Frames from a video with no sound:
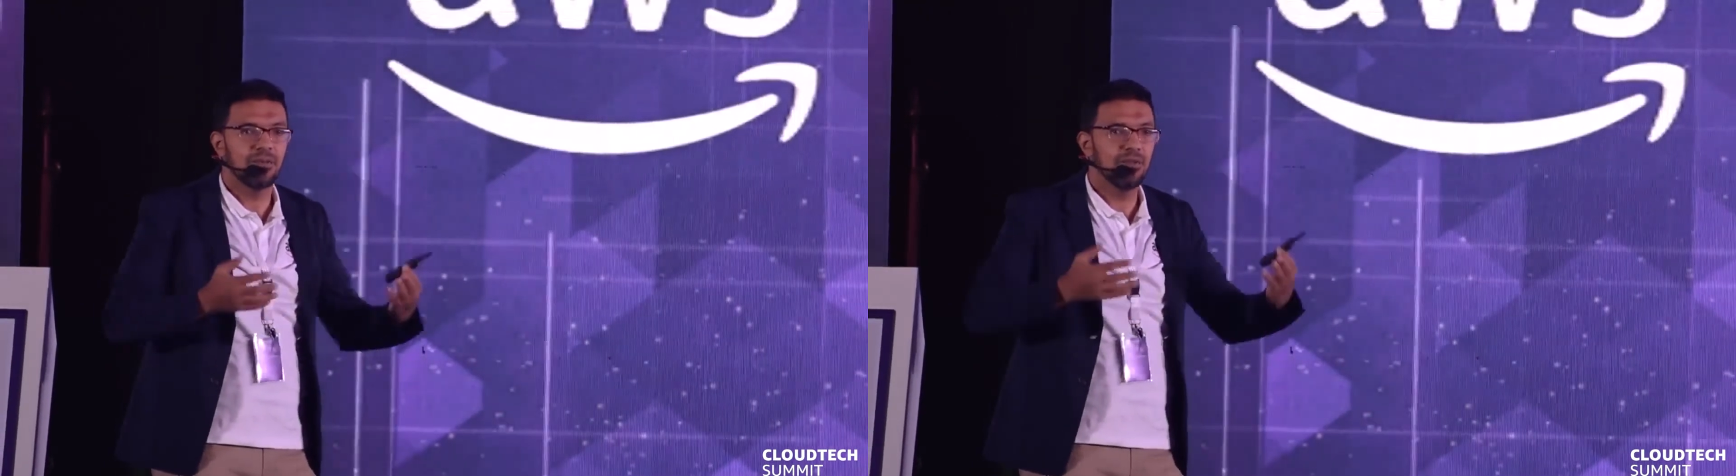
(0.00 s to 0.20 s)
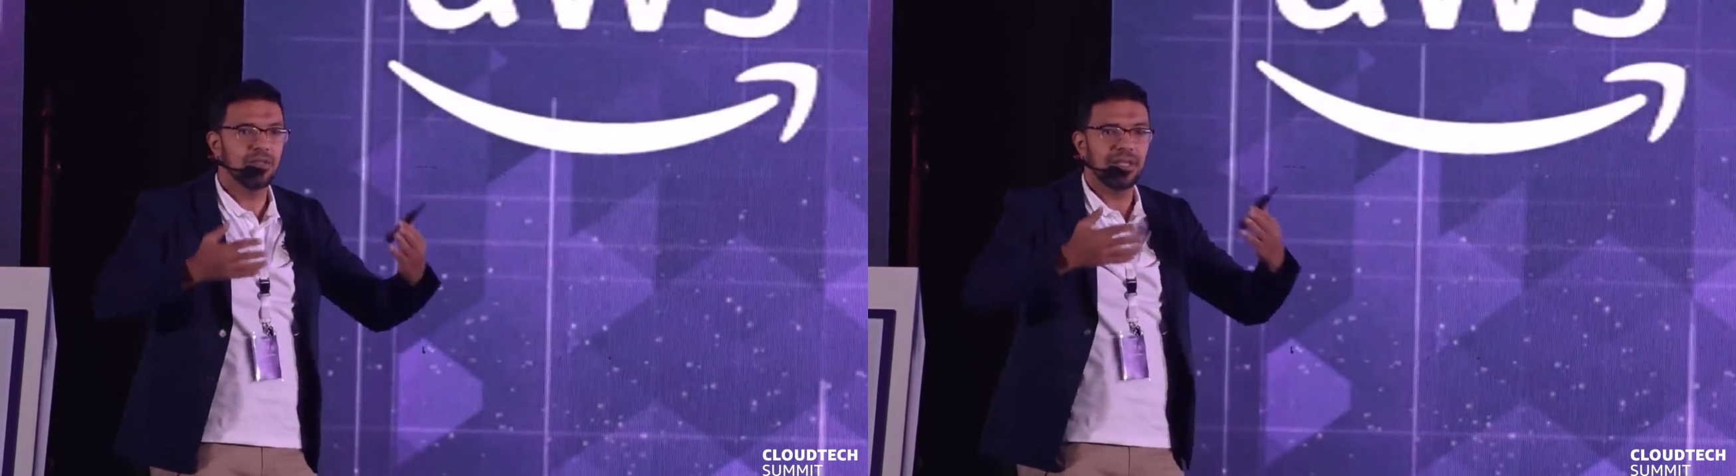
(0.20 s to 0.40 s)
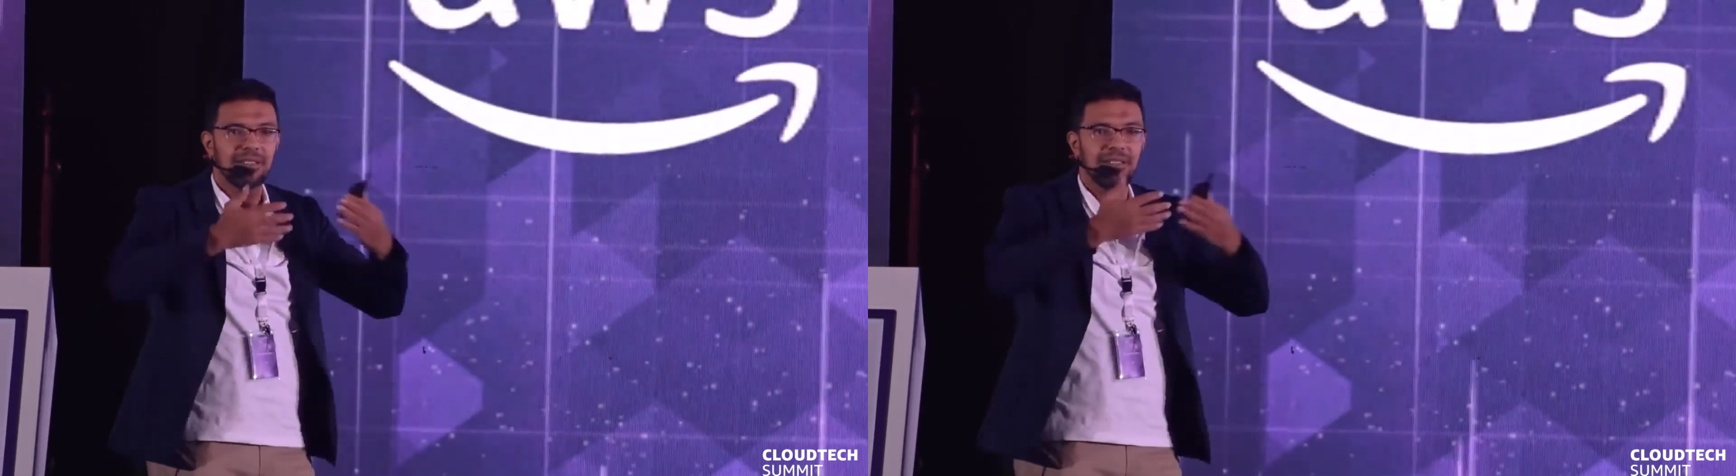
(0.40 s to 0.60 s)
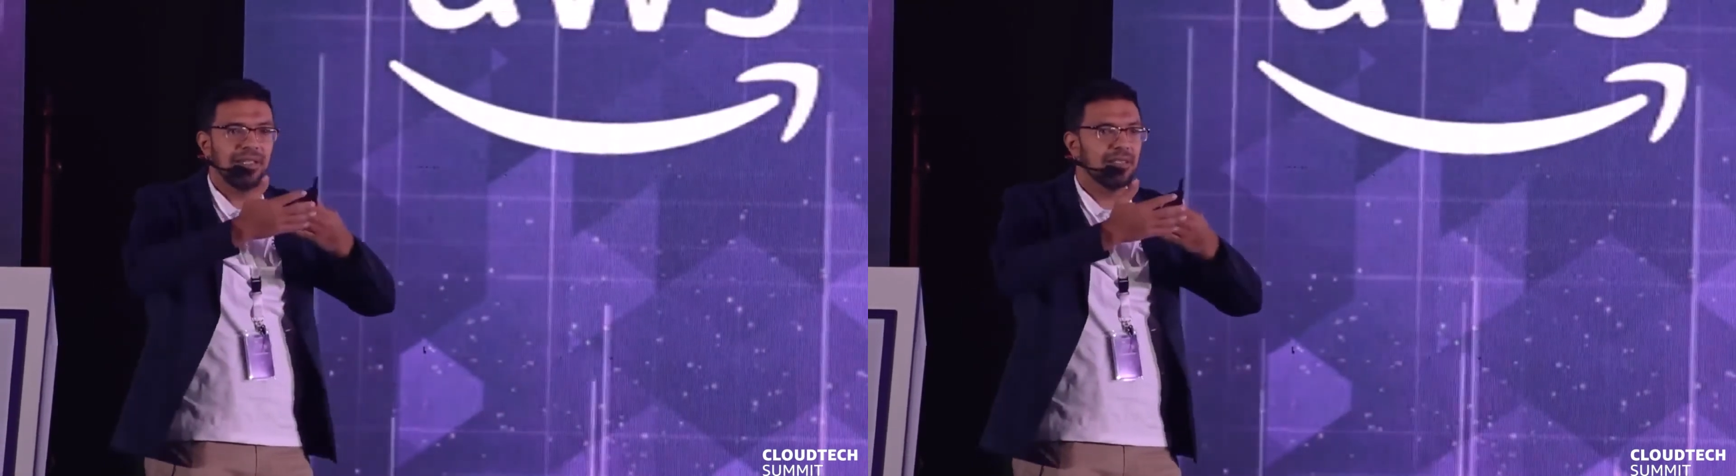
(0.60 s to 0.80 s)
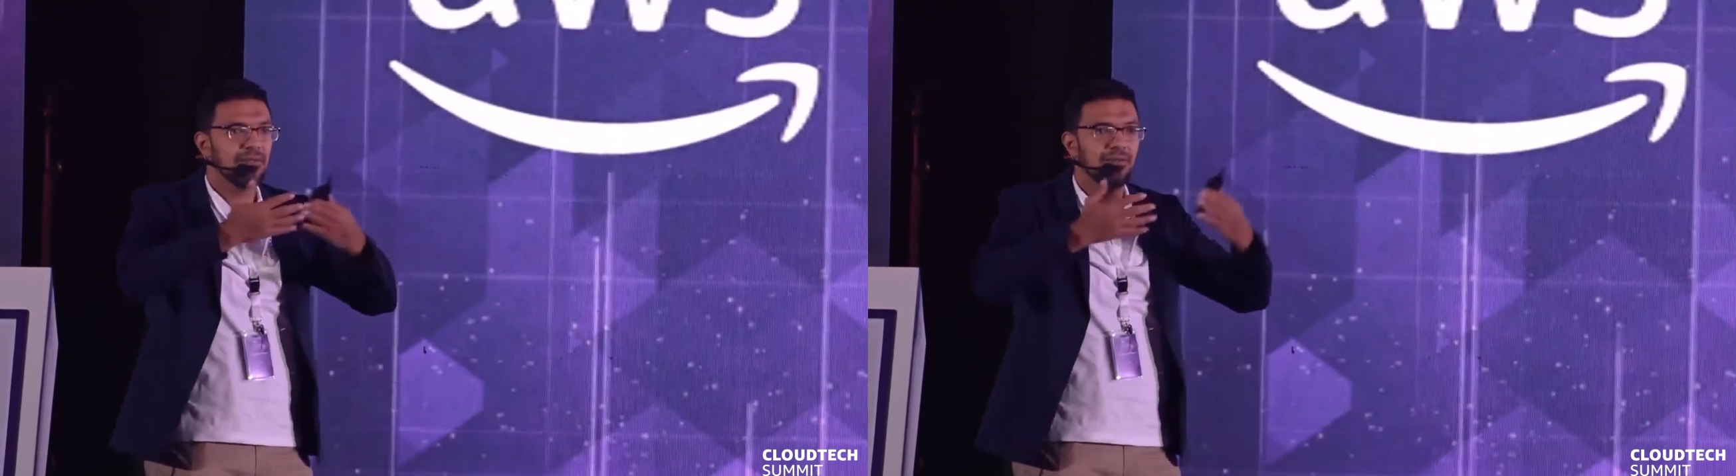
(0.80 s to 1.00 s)

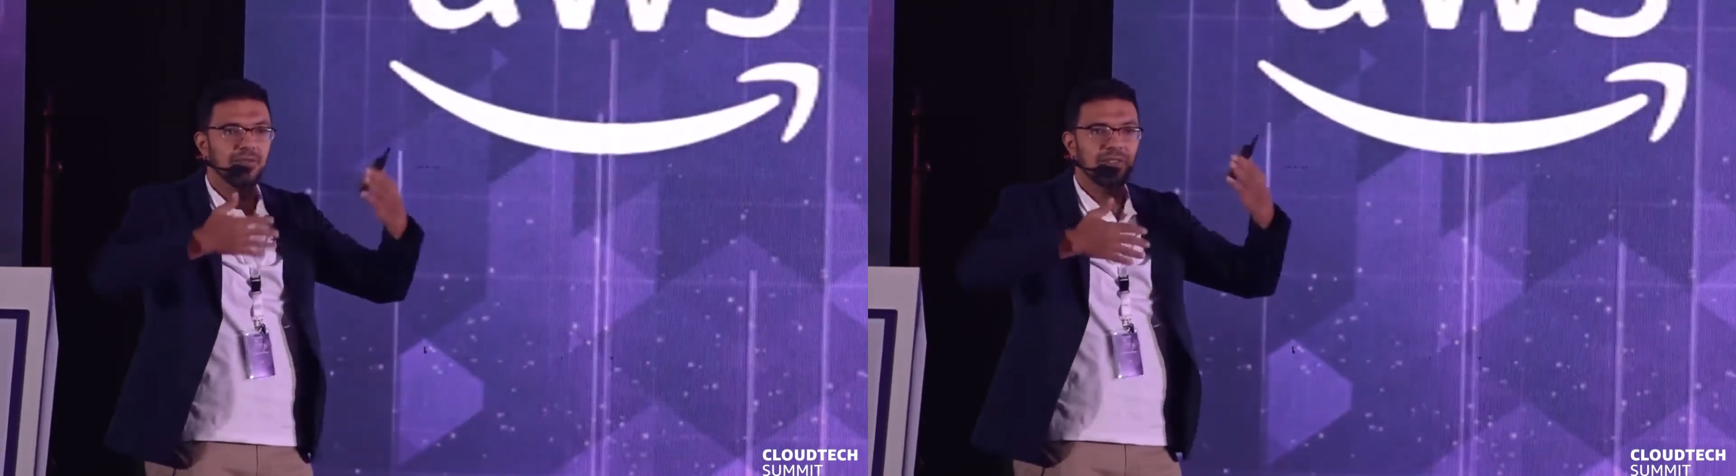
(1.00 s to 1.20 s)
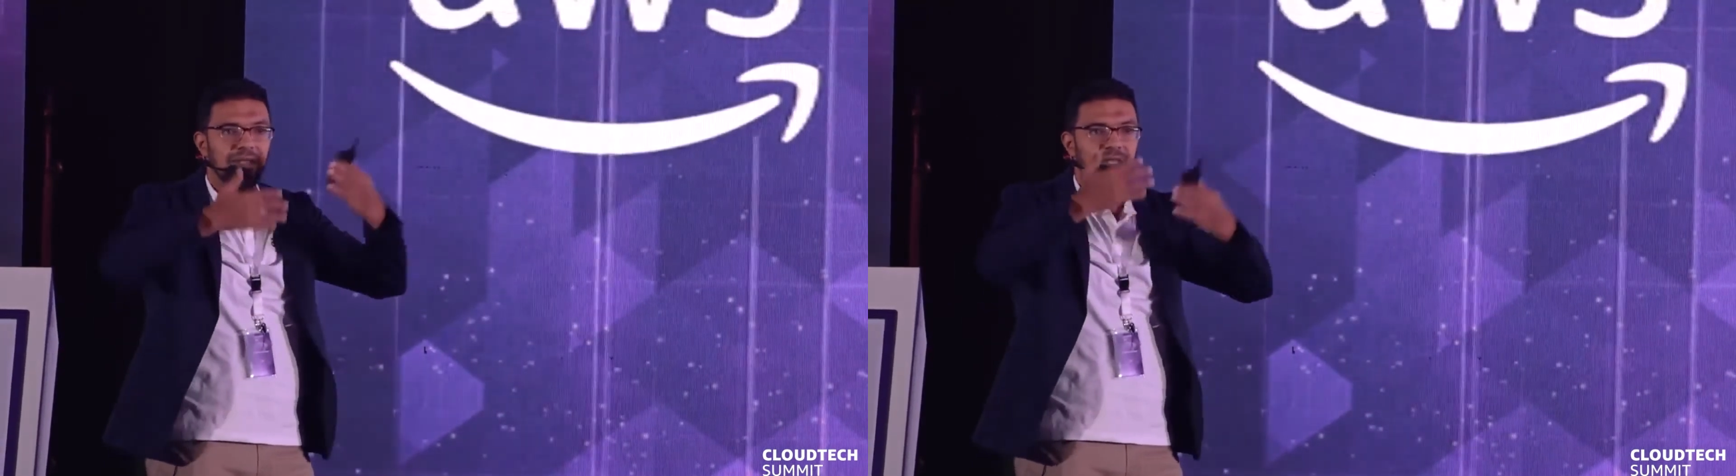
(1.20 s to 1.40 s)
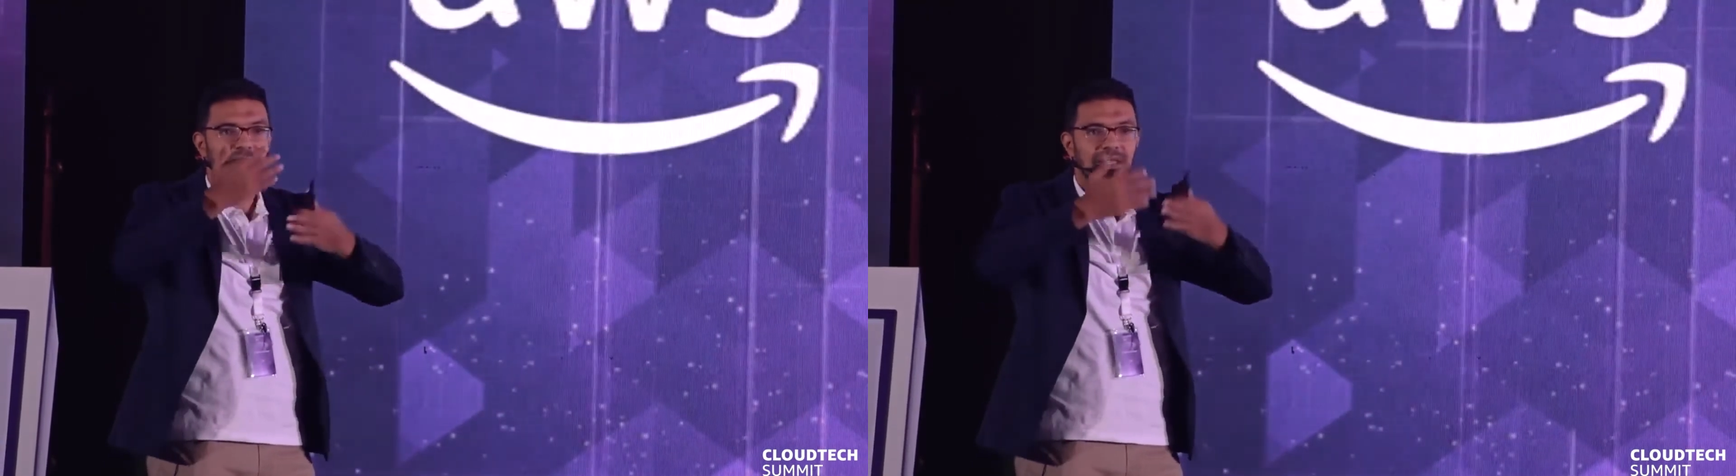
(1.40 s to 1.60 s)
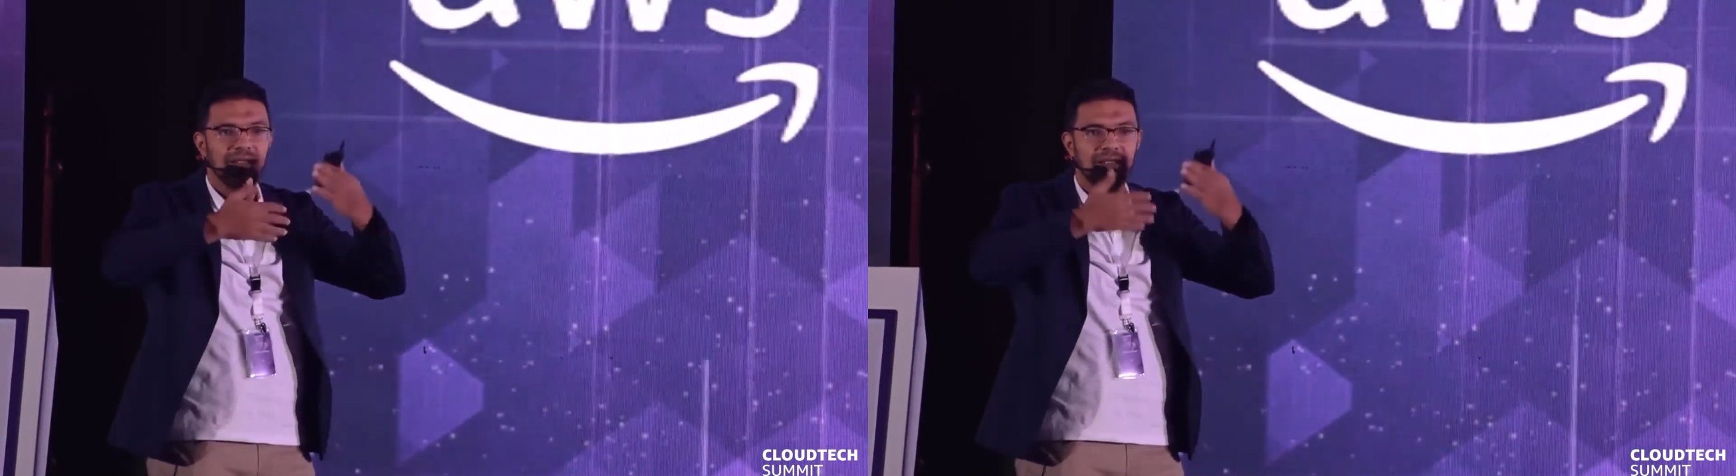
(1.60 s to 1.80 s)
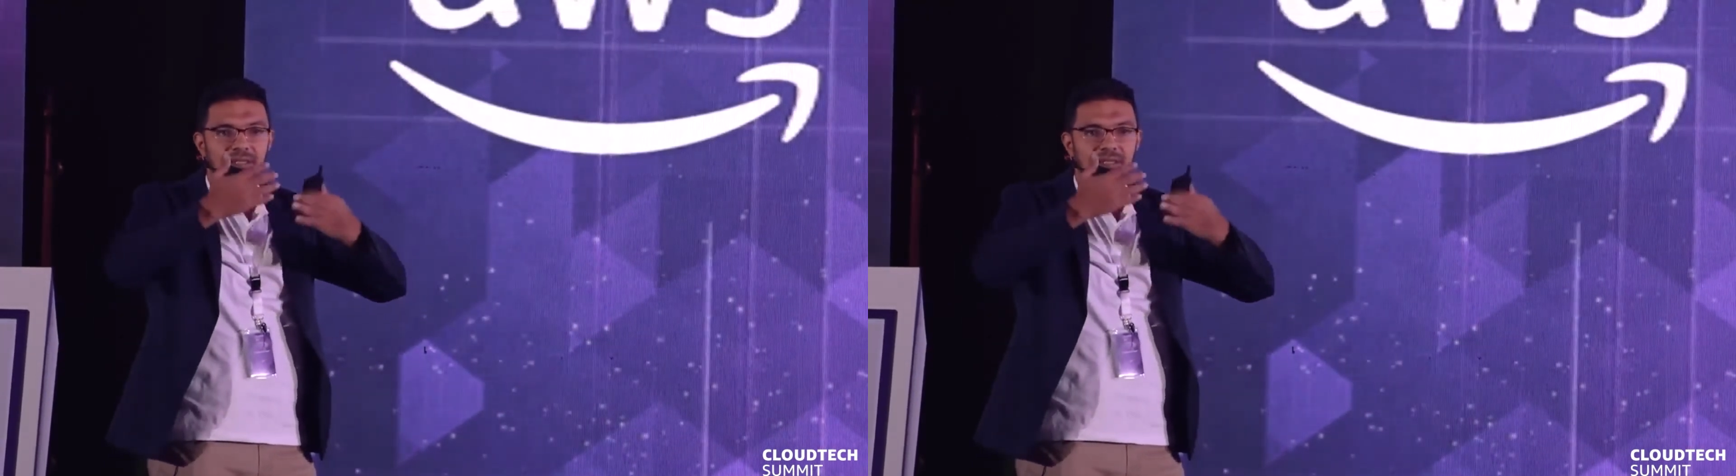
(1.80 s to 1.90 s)
concatenate those data